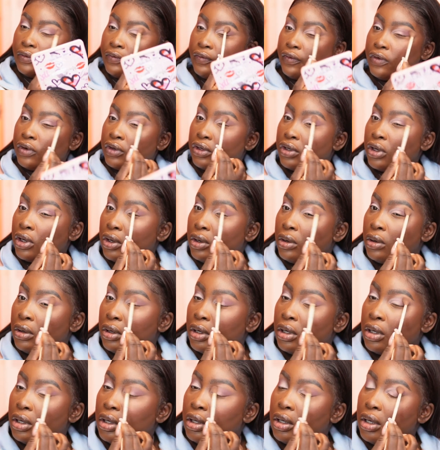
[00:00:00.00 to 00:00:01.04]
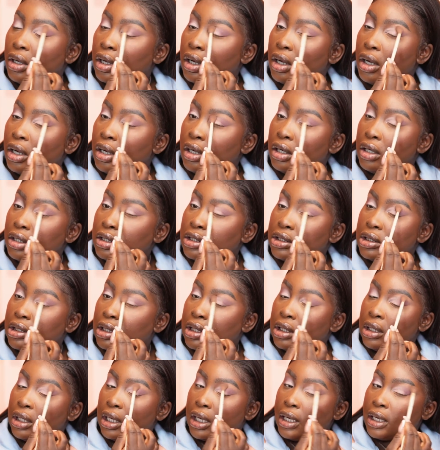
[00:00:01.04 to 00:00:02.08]
for no harsh
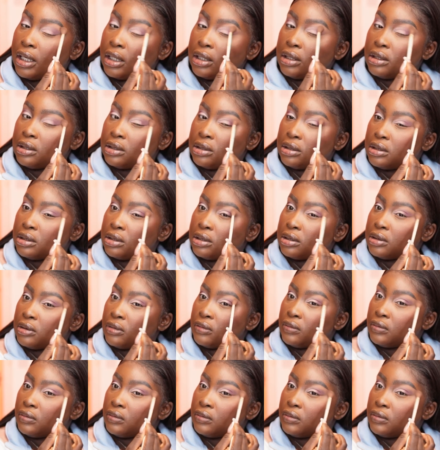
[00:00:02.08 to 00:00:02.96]
lines